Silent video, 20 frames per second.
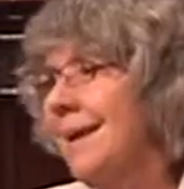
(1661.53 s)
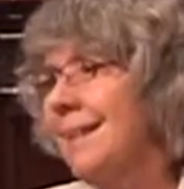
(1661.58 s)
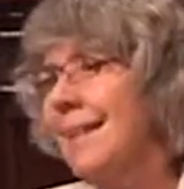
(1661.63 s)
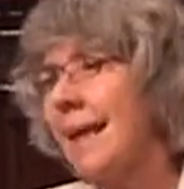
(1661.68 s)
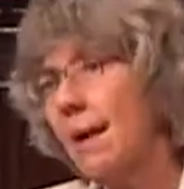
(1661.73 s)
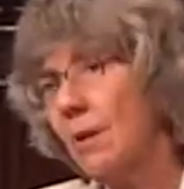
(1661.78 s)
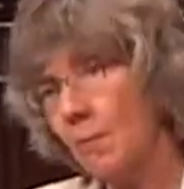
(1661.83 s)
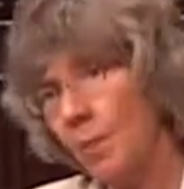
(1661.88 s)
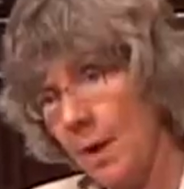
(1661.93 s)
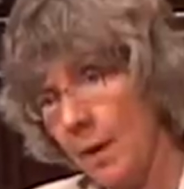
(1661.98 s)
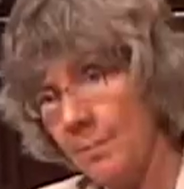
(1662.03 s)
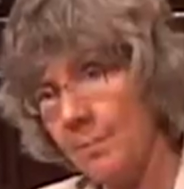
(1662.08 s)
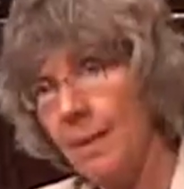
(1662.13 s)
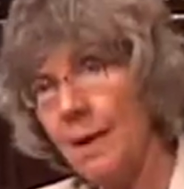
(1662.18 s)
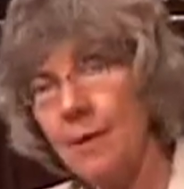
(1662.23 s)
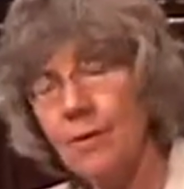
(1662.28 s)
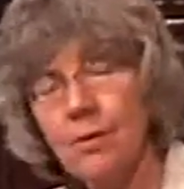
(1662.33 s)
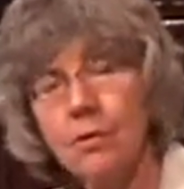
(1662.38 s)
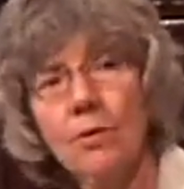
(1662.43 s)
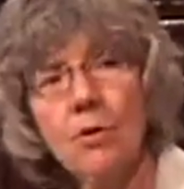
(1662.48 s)
Like one
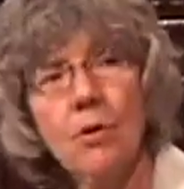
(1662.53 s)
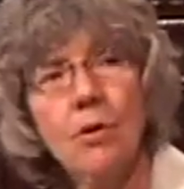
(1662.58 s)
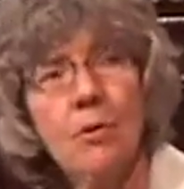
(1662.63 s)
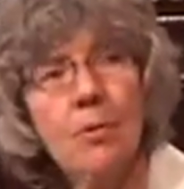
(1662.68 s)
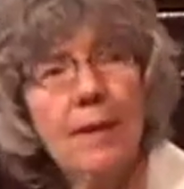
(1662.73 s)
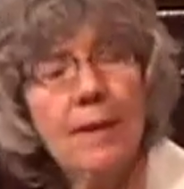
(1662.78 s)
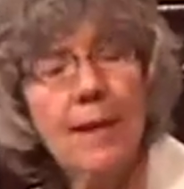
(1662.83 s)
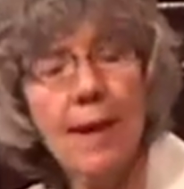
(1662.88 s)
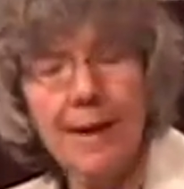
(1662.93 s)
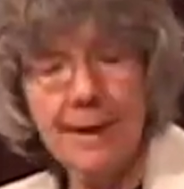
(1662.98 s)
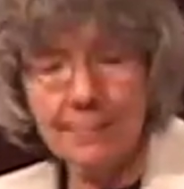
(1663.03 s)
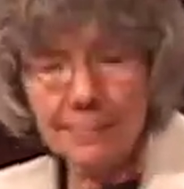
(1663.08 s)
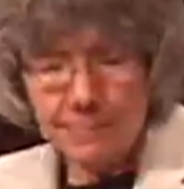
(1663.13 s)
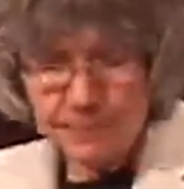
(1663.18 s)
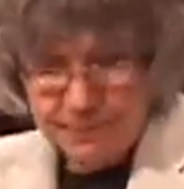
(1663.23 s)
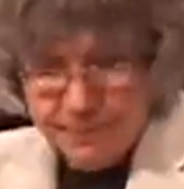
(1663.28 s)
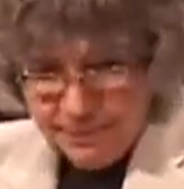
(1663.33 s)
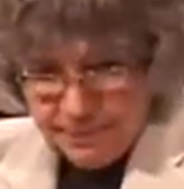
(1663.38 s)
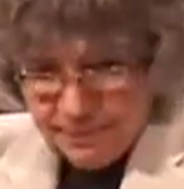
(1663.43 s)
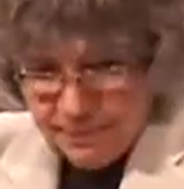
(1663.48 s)
mother told me that
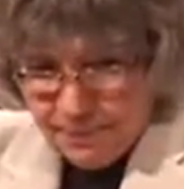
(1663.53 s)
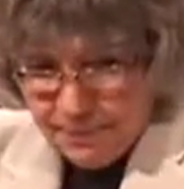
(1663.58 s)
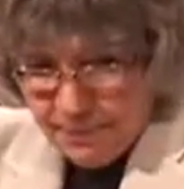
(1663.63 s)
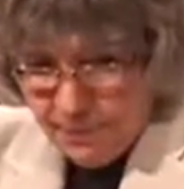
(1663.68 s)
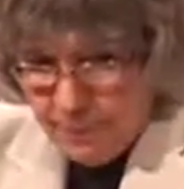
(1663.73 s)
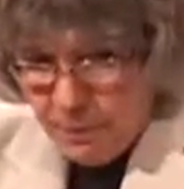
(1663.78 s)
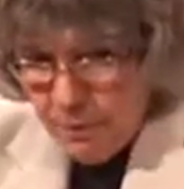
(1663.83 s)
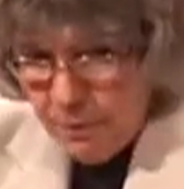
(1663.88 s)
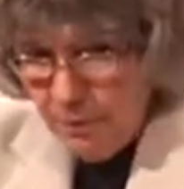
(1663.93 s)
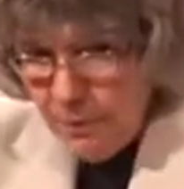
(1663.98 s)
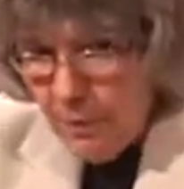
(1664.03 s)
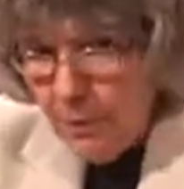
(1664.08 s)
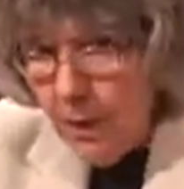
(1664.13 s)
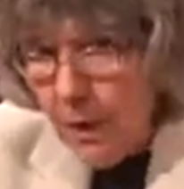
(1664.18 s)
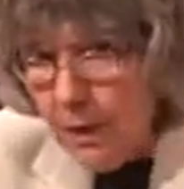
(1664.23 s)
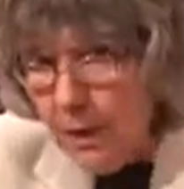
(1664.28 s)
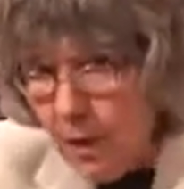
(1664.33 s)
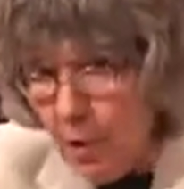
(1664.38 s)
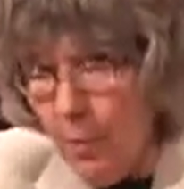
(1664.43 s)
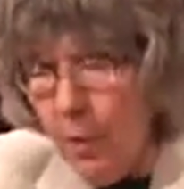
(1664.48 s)

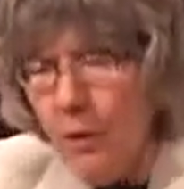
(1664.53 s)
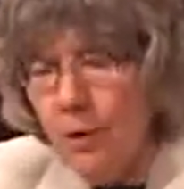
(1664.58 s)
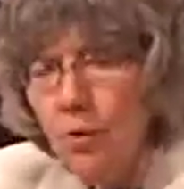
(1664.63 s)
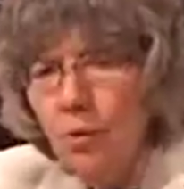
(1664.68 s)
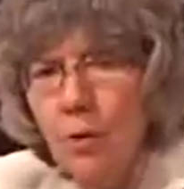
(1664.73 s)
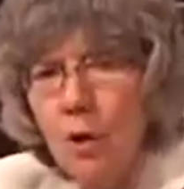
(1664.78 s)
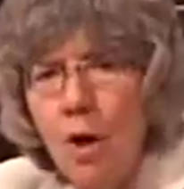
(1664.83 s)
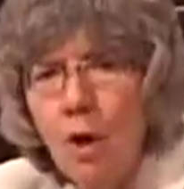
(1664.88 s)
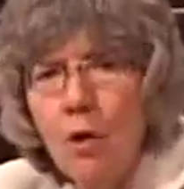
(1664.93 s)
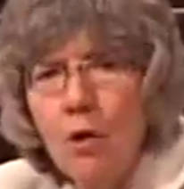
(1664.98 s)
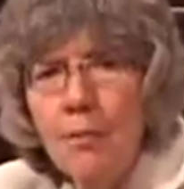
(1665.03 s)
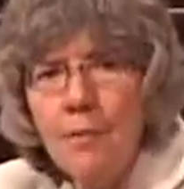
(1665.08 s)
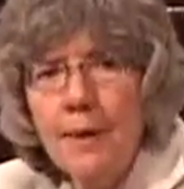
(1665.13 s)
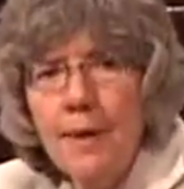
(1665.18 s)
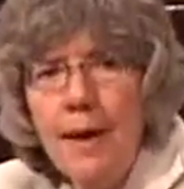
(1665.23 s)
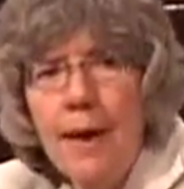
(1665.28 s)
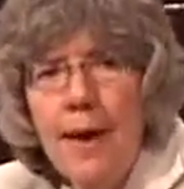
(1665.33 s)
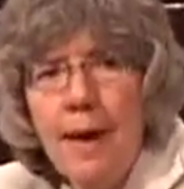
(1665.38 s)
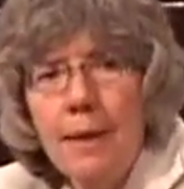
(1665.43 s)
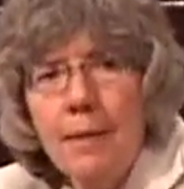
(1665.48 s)
she went to a home
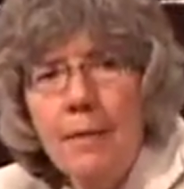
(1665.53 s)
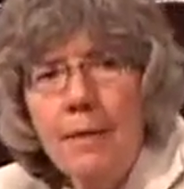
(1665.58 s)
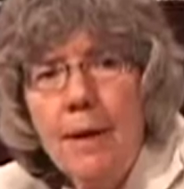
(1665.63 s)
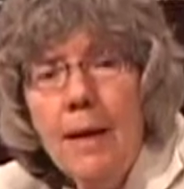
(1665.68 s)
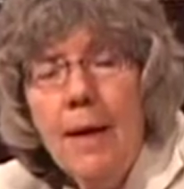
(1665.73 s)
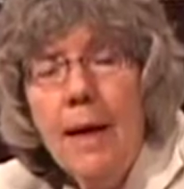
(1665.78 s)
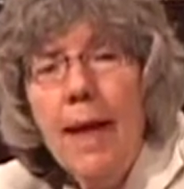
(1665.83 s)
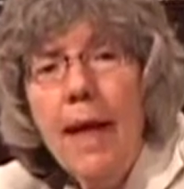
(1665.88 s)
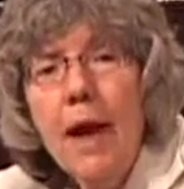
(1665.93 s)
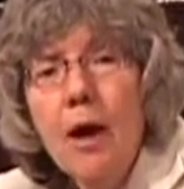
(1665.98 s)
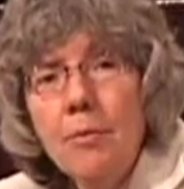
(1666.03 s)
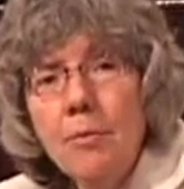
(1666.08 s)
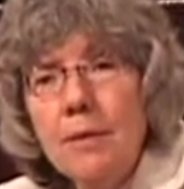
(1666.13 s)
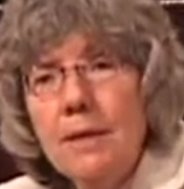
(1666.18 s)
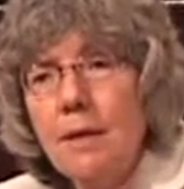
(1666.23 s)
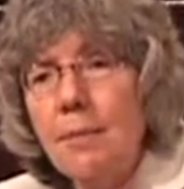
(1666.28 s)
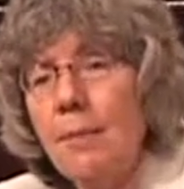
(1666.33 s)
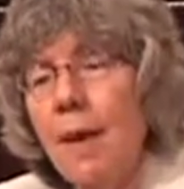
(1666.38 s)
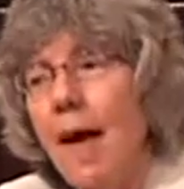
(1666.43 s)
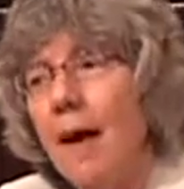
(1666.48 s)
to help
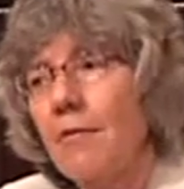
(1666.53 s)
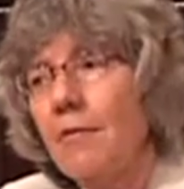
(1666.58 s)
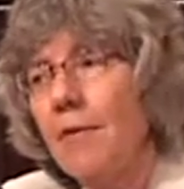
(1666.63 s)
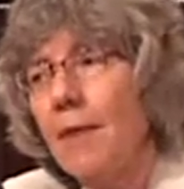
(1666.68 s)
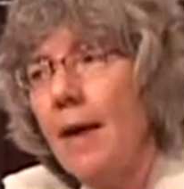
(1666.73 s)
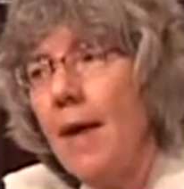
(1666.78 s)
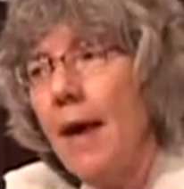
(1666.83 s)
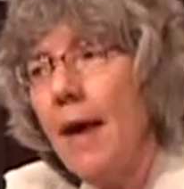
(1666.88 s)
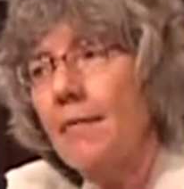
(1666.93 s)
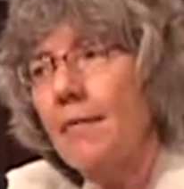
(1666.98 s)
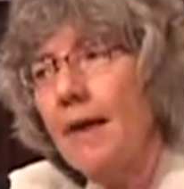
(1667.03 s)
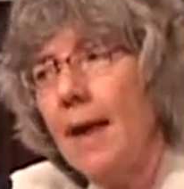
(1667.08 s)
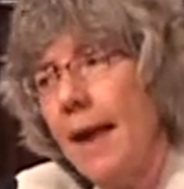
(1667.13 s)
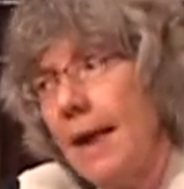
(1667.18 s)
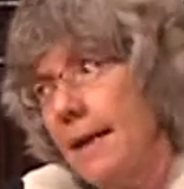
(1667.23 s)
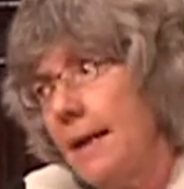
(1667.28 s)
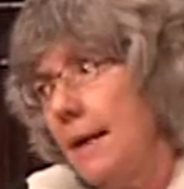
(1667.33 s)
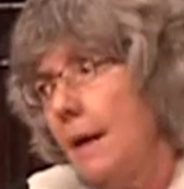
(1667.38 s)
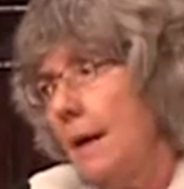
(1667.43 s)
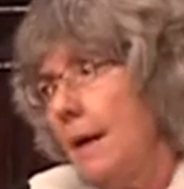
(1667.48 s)
some
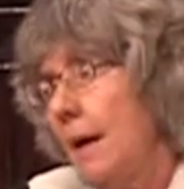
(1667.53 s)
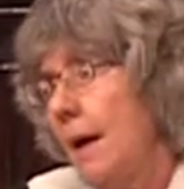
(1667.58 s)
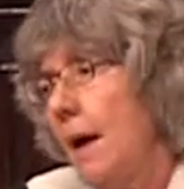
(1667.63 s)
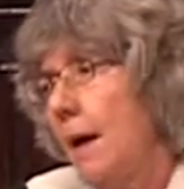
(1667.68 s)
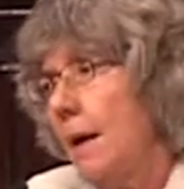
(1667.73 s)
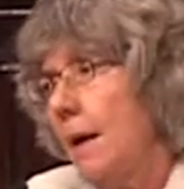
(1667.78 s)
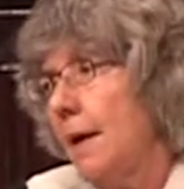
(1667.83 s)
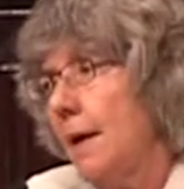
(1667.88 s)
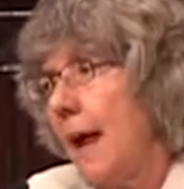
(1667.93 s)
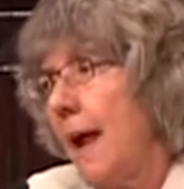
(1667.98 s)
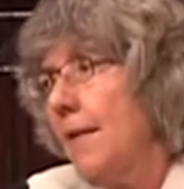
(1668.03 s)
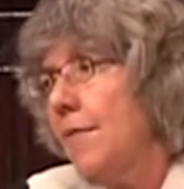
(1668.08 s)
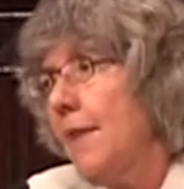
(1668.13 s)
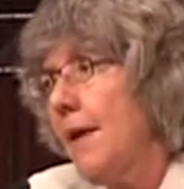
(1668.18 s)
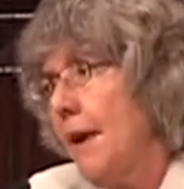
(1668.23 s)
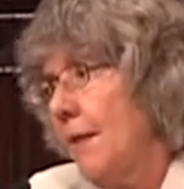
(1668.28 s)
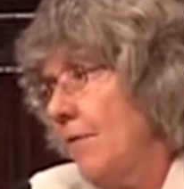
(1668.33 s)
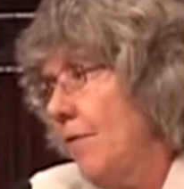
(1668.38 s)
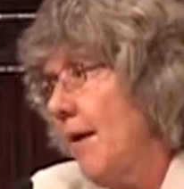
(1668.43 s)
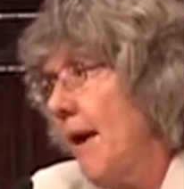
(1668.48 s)
an
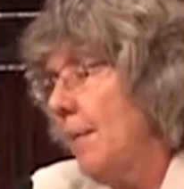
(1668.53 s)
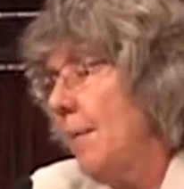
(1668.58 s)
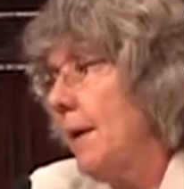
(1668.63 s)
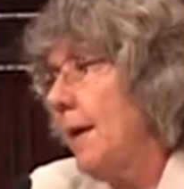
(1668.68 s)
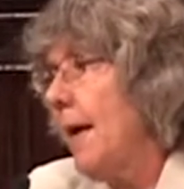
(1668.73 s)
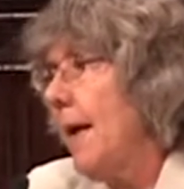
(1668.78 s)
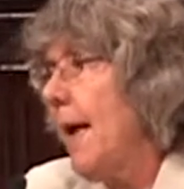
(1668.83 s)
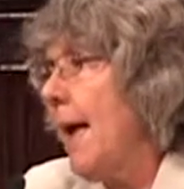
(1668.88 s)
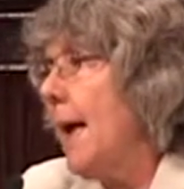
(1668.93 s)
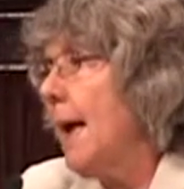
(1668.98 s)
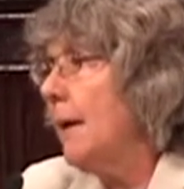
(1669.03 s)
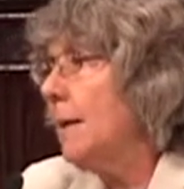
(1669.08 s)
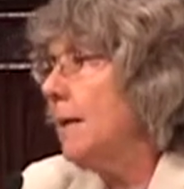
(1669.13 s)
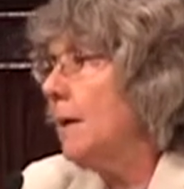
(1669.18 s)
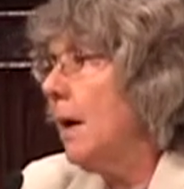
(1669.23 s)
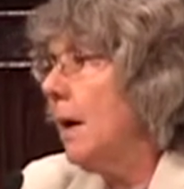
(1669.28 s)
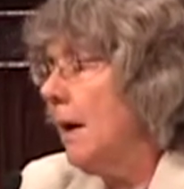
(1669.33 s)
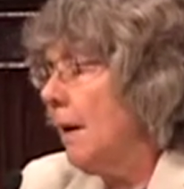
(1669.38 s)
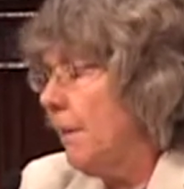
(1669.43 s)
Afghan family. And